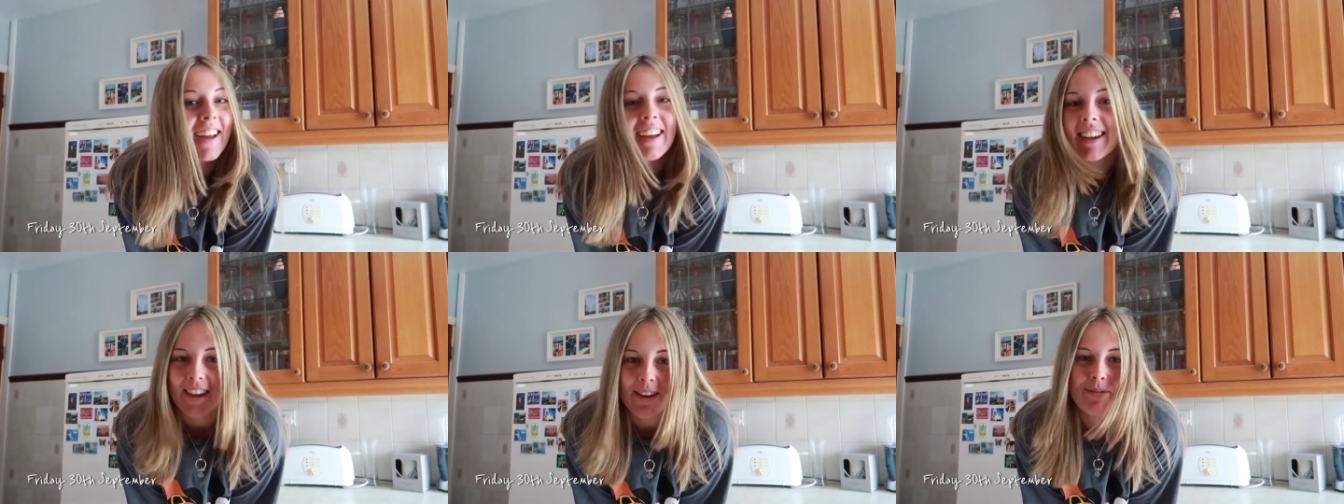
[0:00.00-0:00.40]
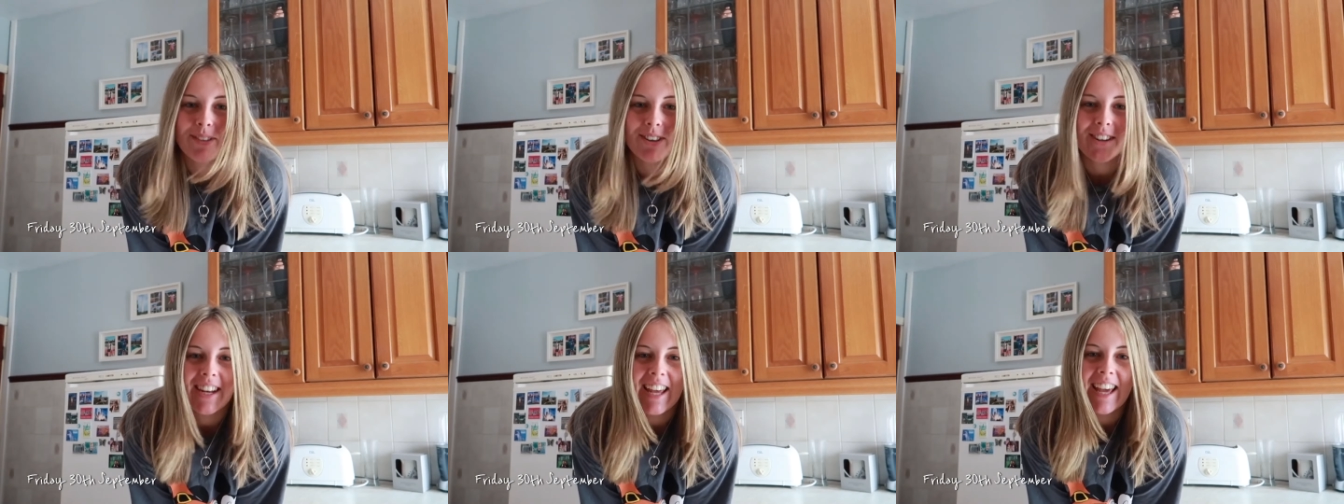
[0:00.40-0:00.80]
Good
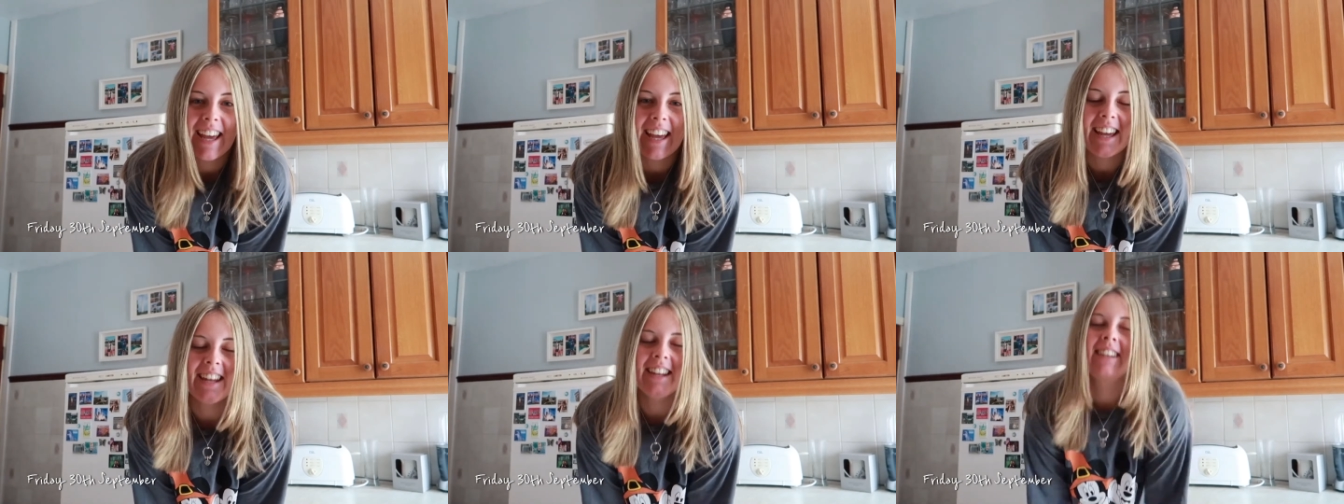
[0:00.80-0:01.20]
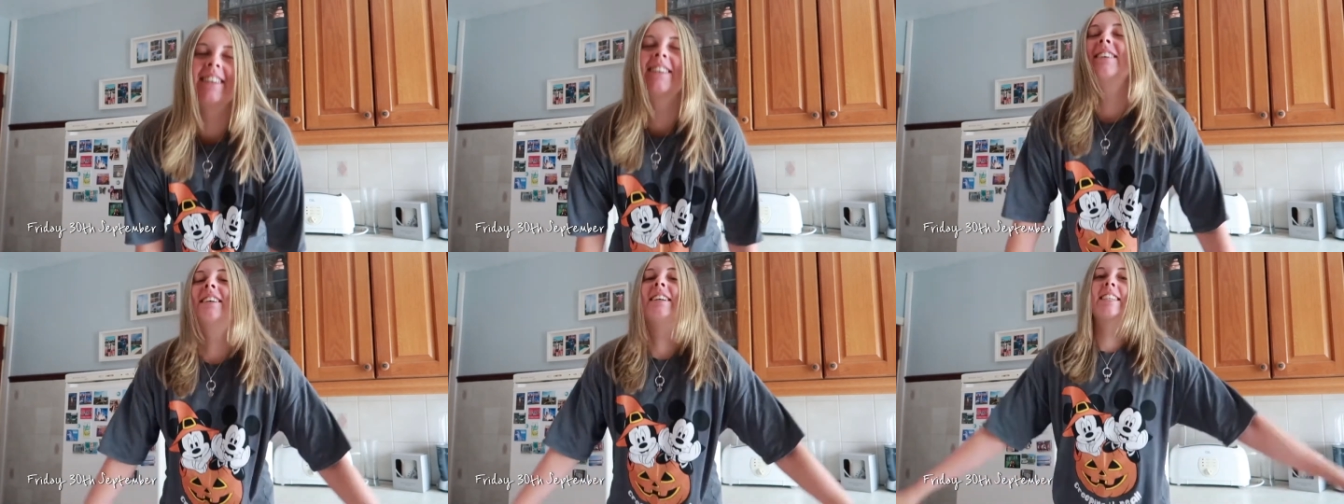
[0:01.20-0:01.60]
morning.
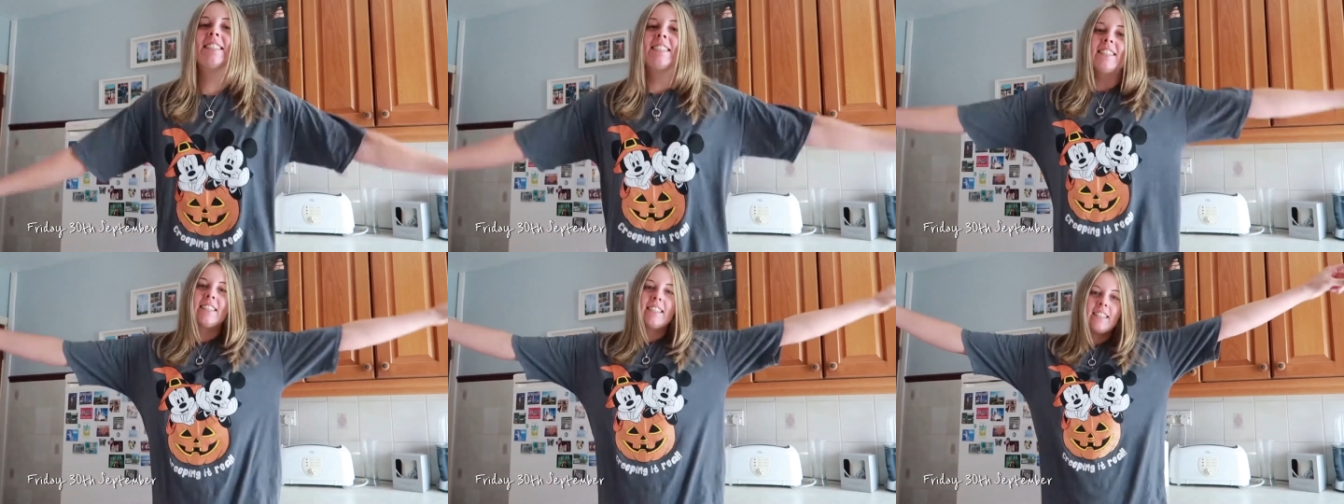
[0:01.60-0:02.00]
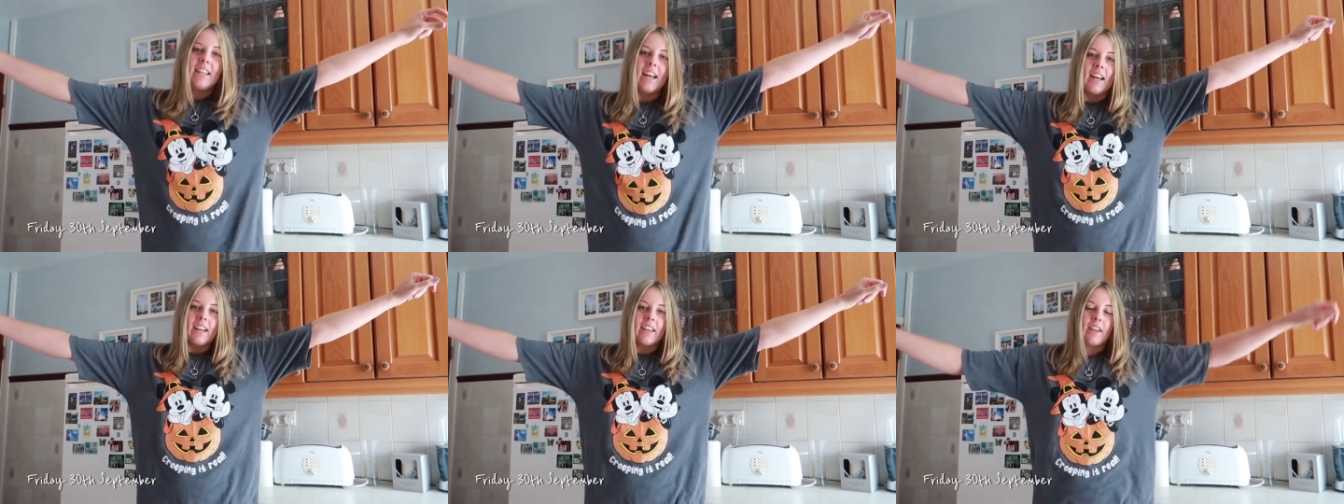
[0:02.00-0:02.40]

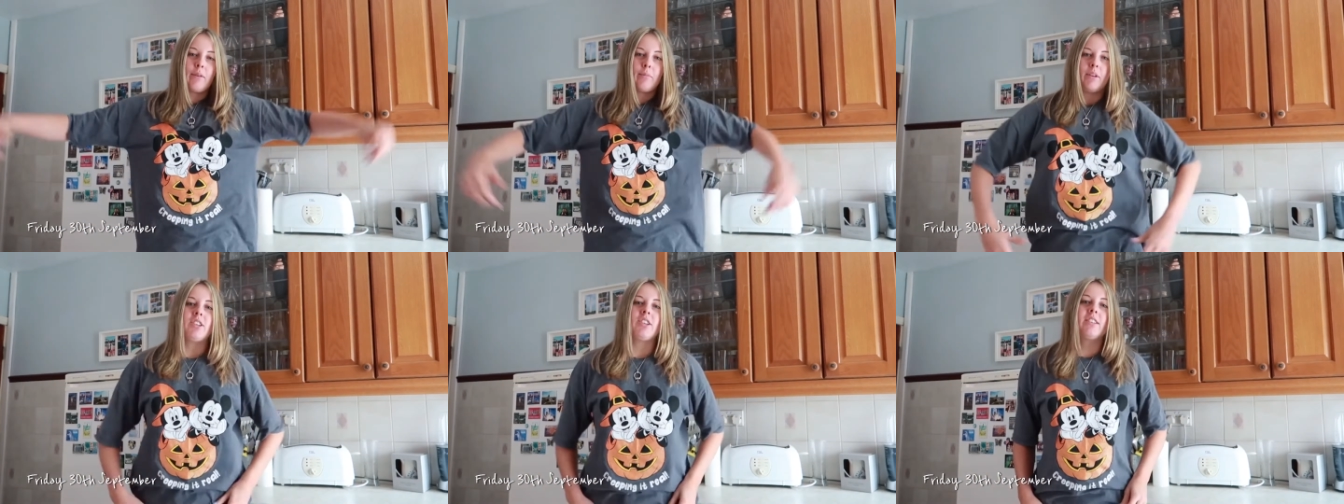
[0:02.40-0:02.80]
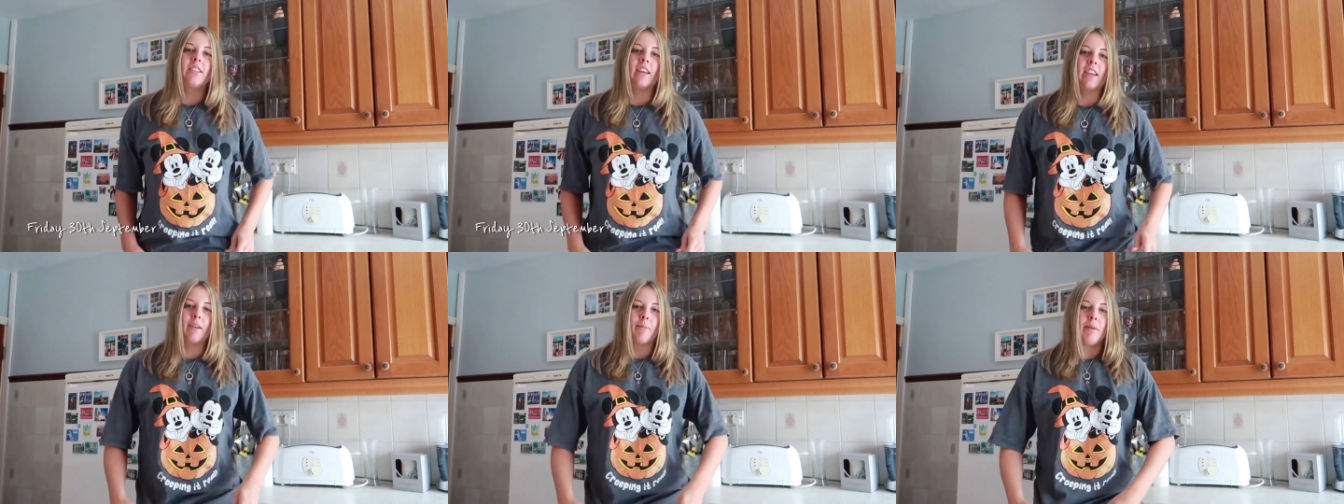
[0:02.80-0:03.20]
Can we just
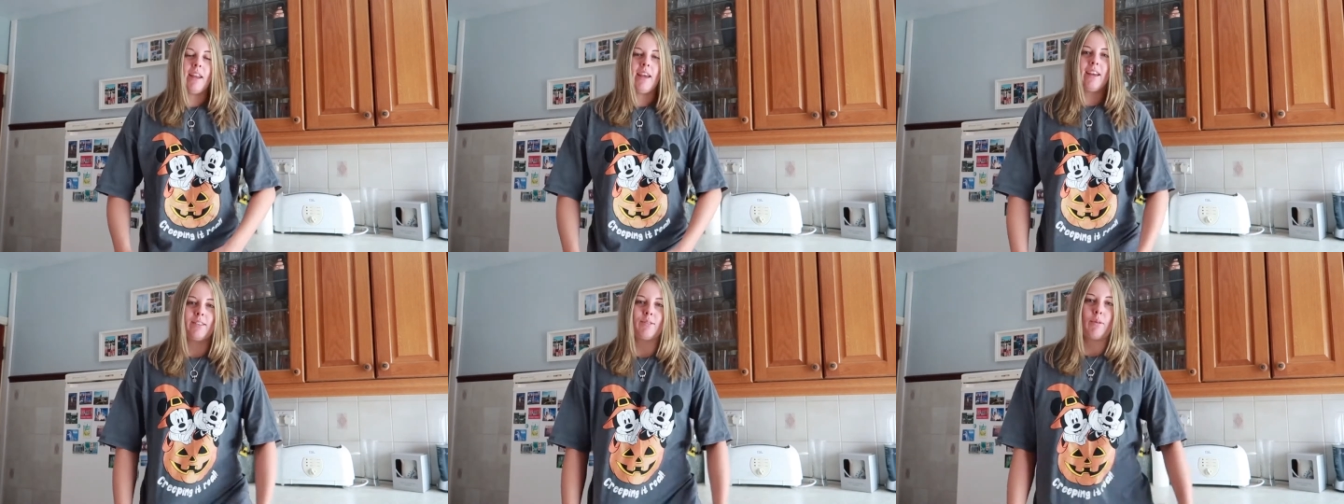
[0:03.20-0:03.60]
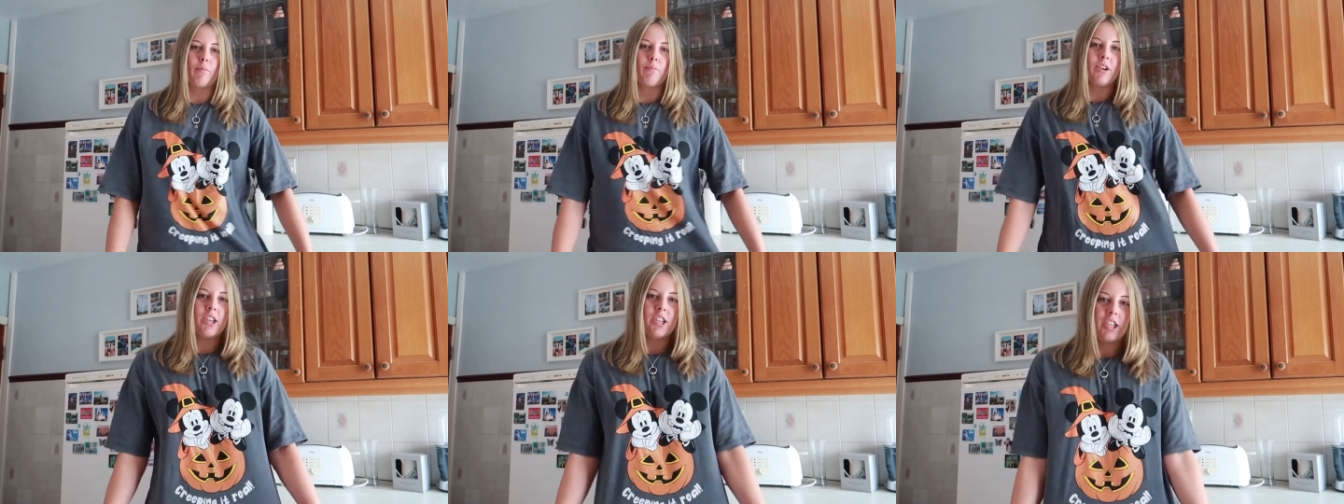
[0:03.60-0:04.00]
take a minute to
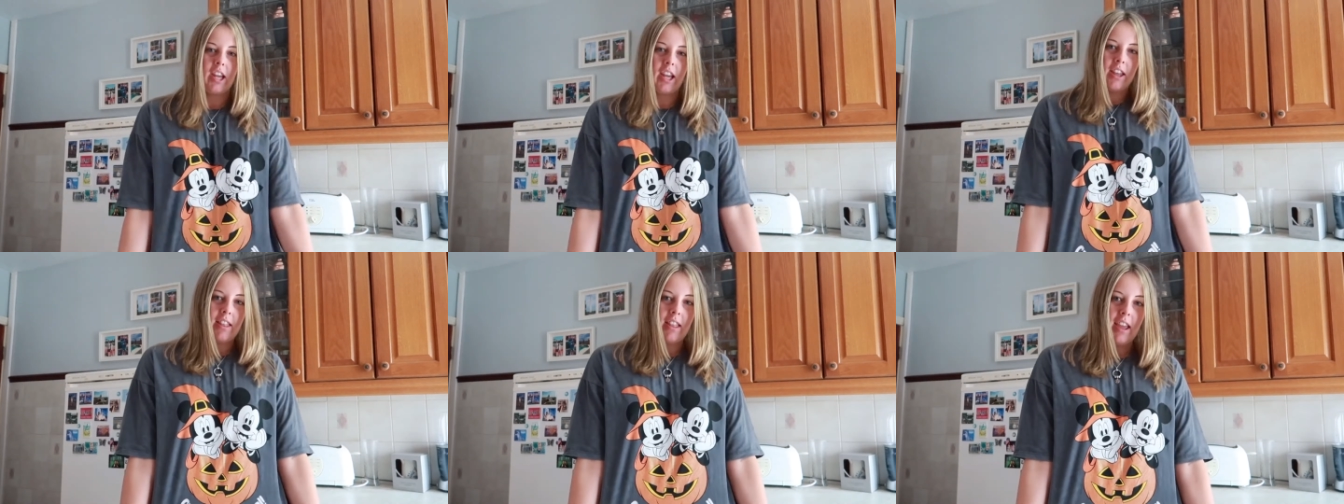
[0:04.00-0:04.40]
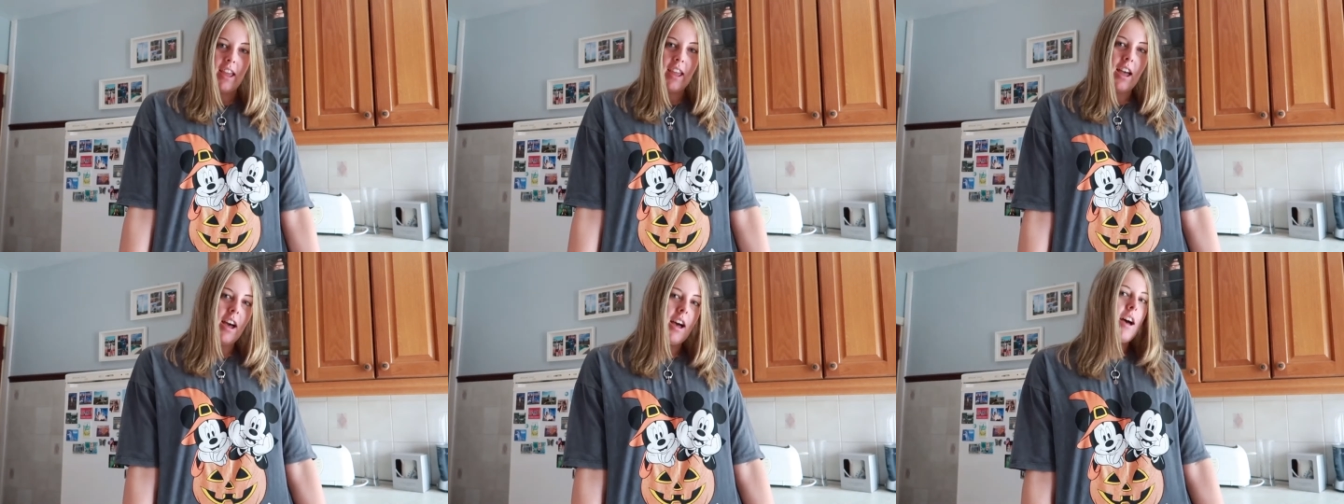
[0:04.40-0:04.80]
appreciate
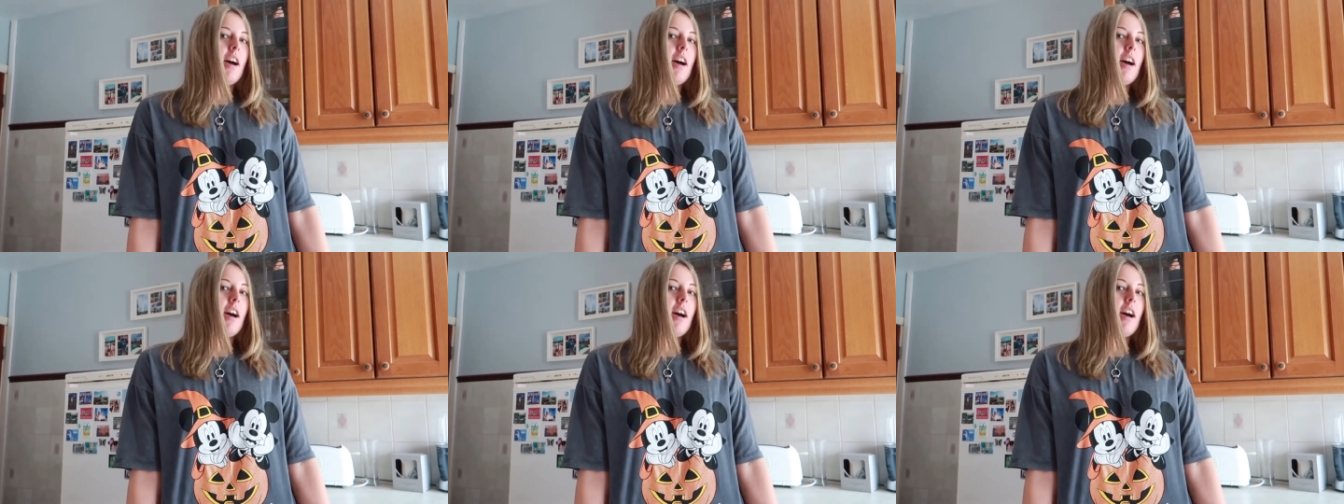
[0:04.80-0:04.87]
the